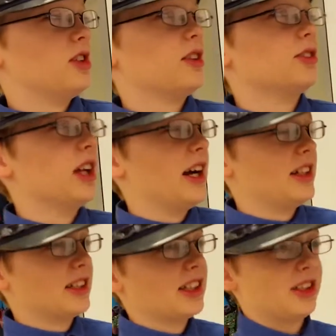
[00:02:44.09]
General
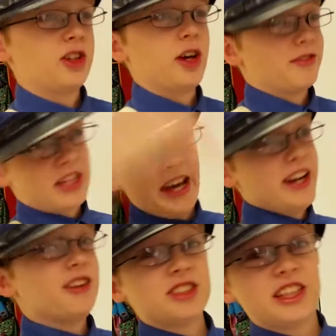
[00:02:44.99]
Lyon declared you have
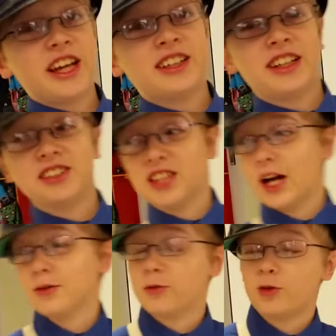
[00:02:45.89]
10 hours to get out of
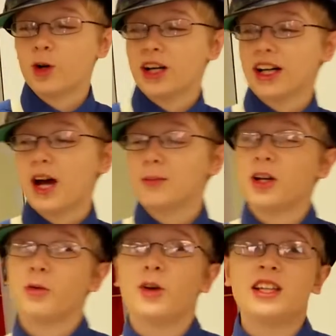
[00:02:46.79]
town before I come
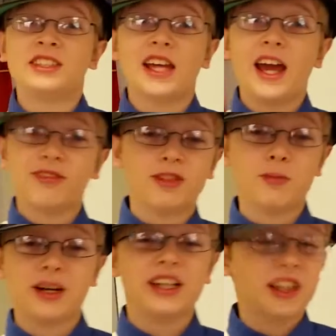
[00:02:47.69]
and arrest
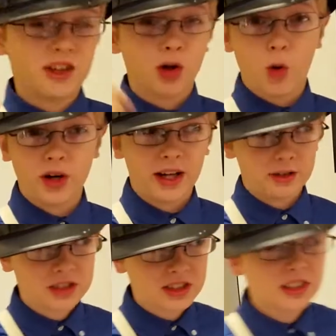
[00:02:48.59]
everybody in your
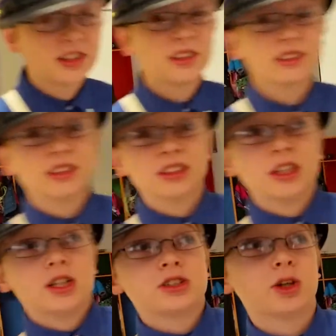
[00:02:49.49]
courthouse.
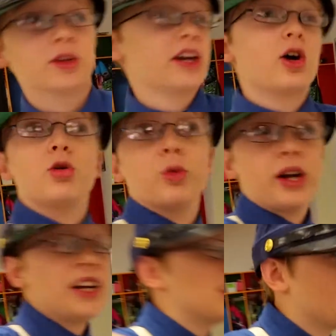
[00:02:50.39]
Really? So they all
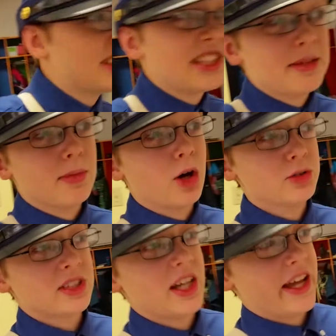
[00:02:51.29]
ran to the
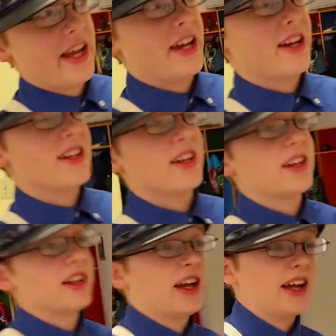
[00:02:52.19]
steamboat and
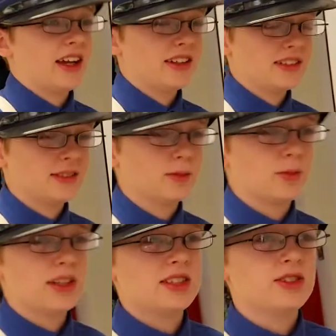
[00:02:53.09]
and
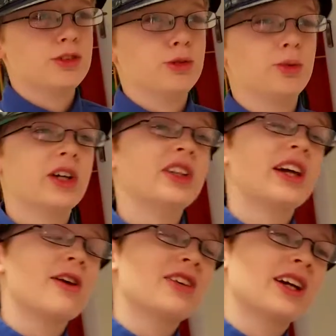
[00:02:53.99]
went to, where did they
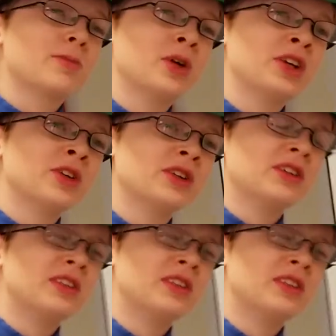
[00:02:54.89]
go, Dr. Prater?